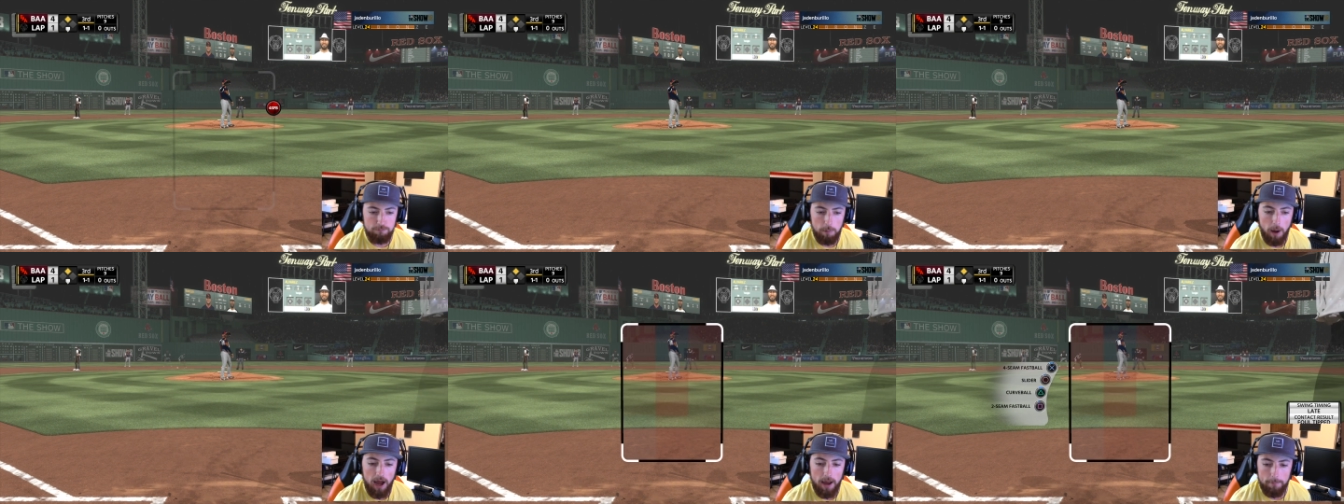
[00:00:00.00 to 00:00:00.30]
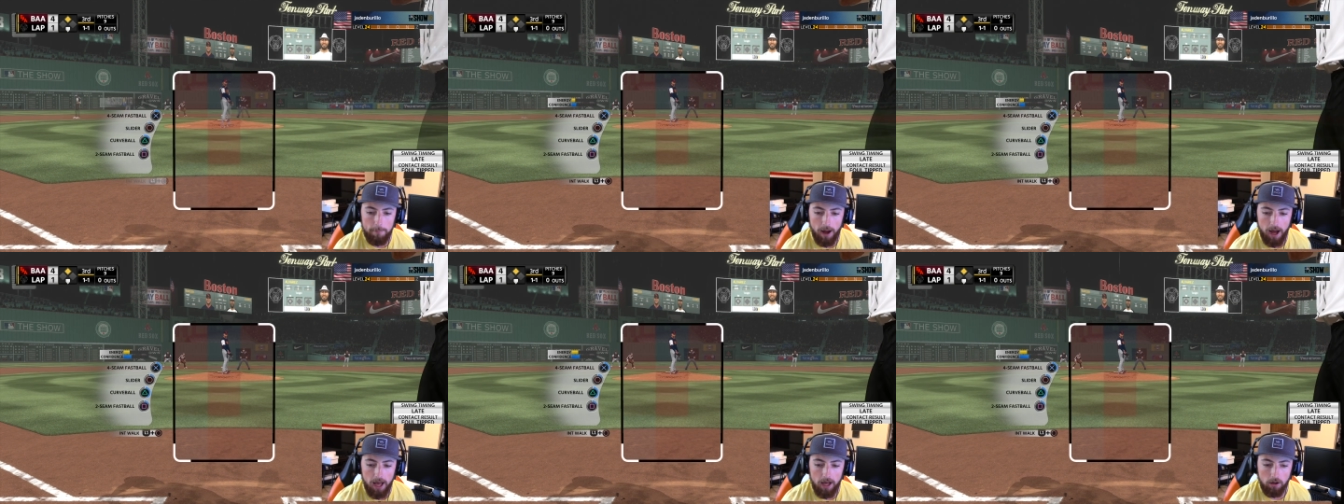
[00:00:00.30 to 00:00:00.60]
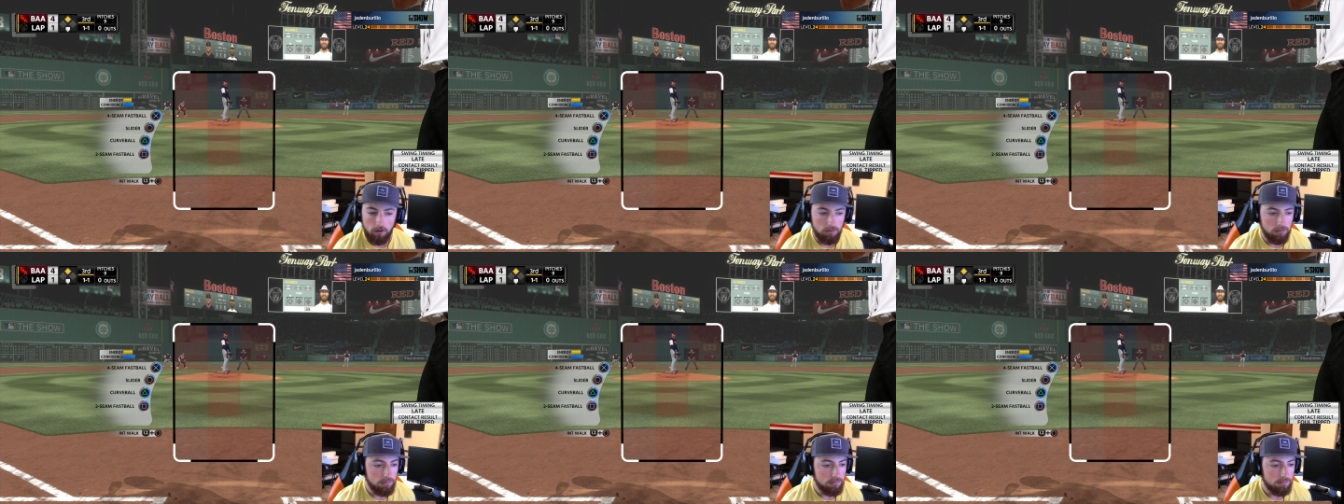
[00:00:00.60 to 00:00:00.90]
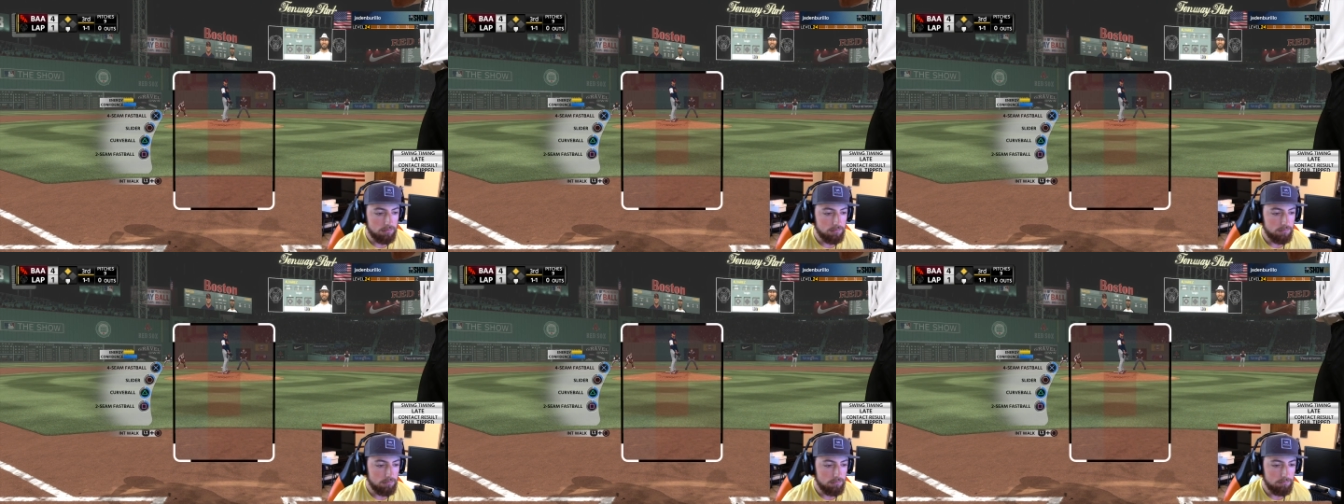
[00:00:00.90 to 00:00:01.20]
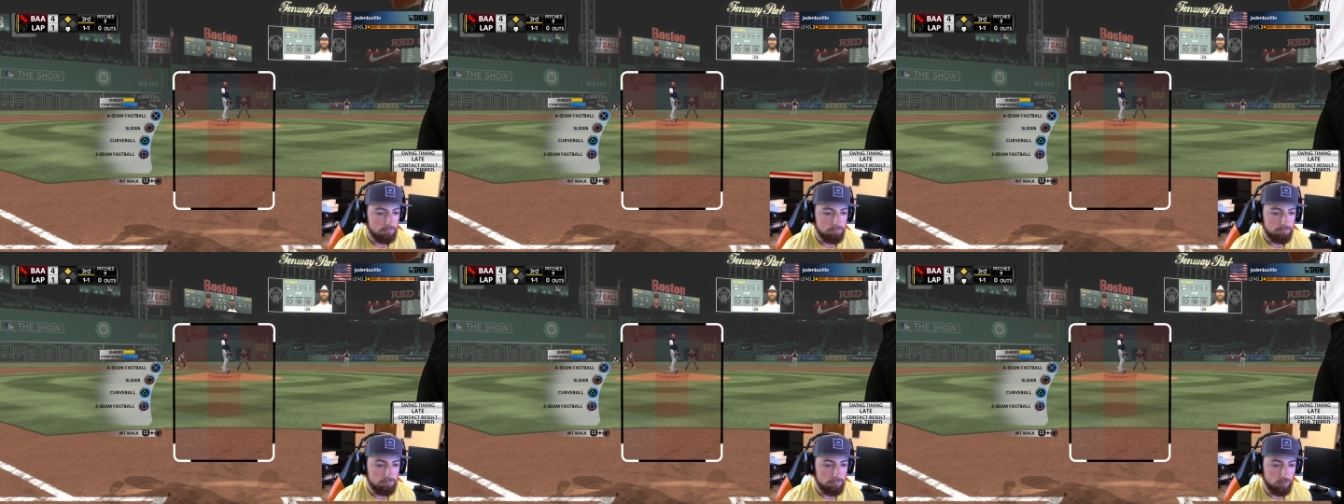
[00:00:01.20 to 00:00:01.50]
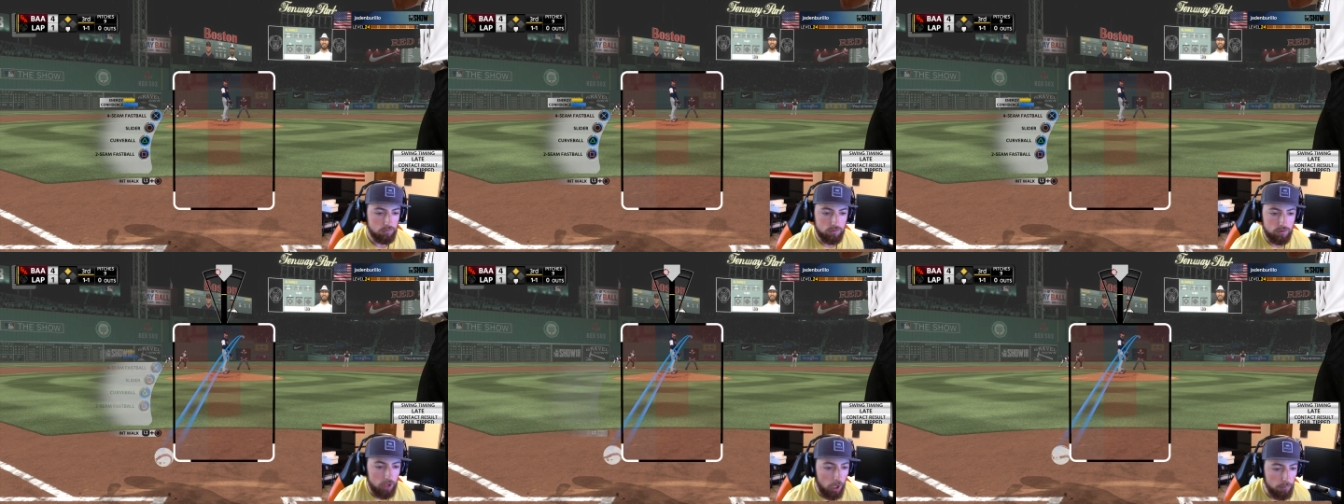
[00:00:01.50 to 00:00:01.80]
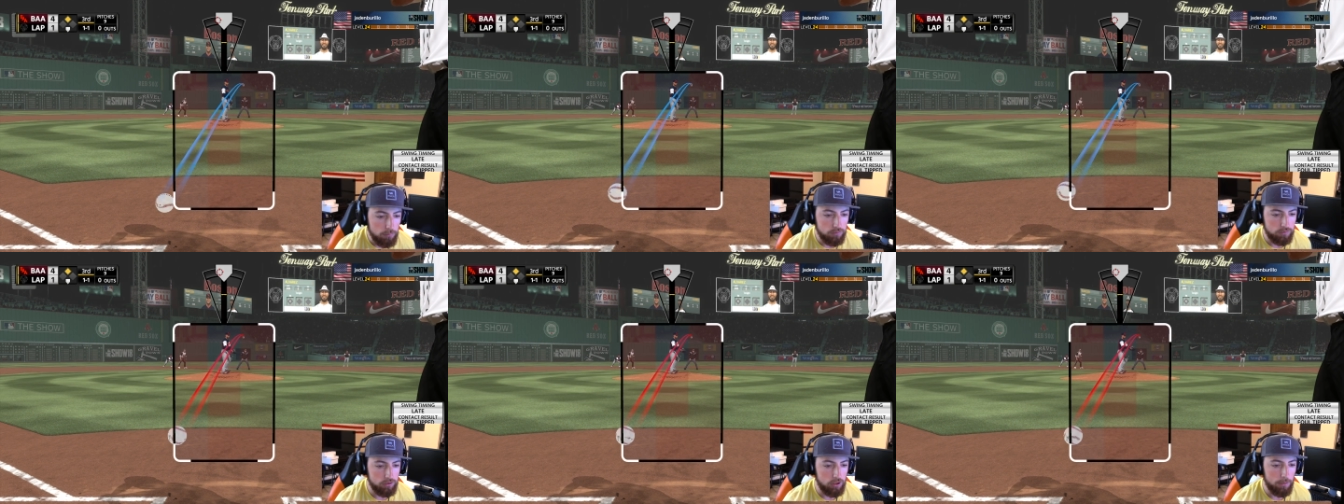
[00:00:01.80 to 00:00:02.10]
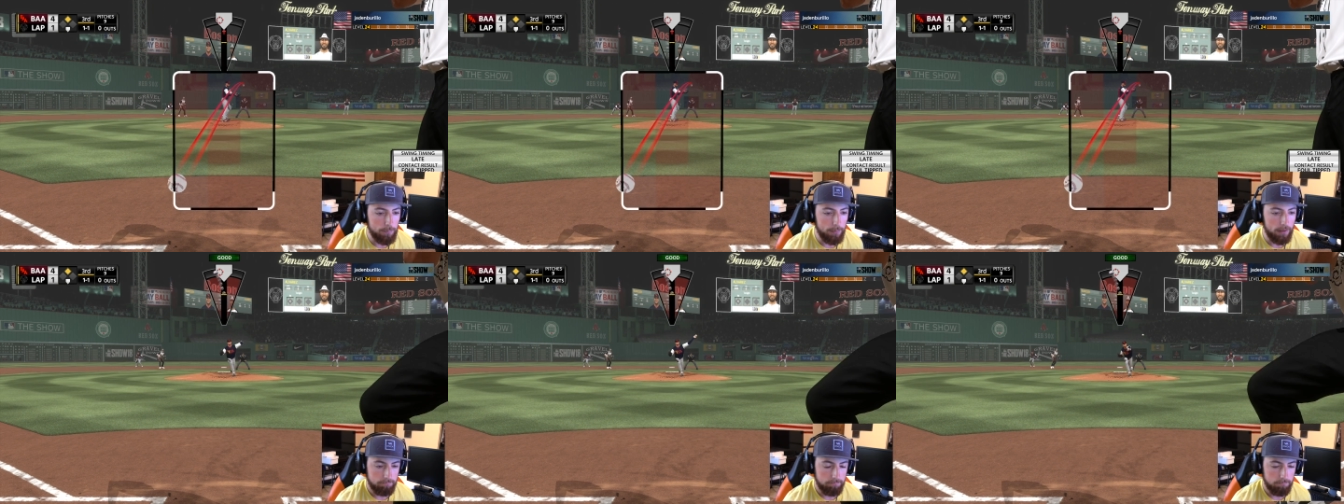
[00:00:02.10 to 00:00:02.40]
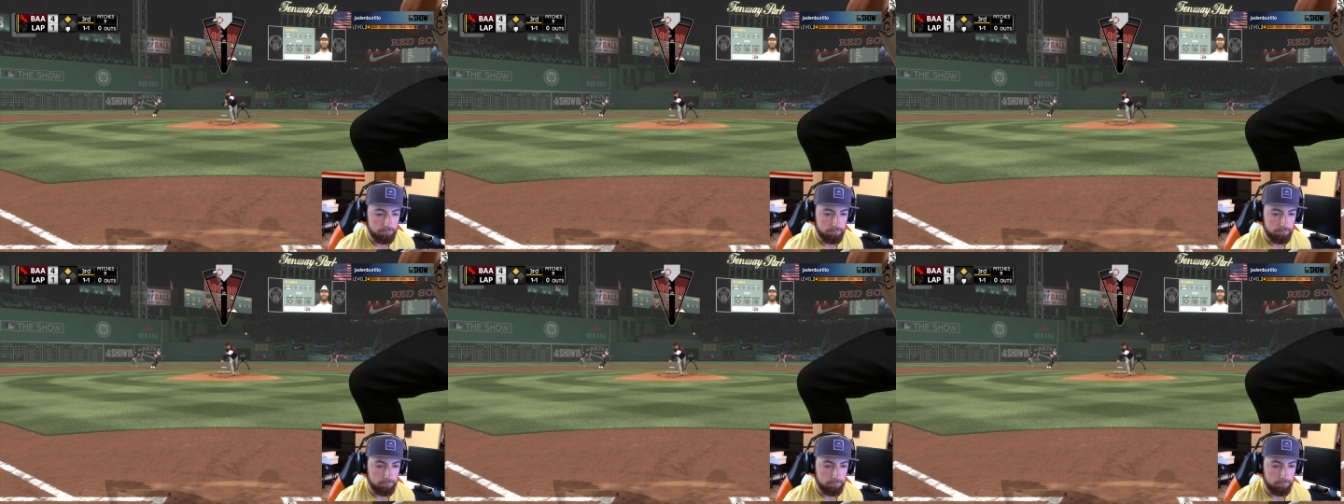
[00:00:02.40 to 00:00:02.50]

by a mile. So stupid.